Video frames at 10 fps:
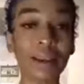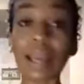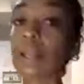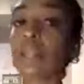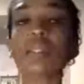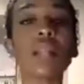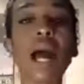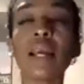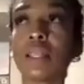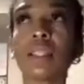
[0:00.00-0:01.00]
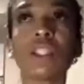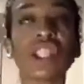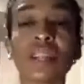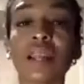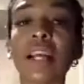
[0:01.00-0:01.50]
And this is
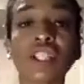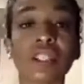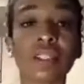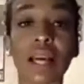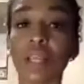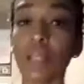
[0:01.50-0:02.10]
just an exercise.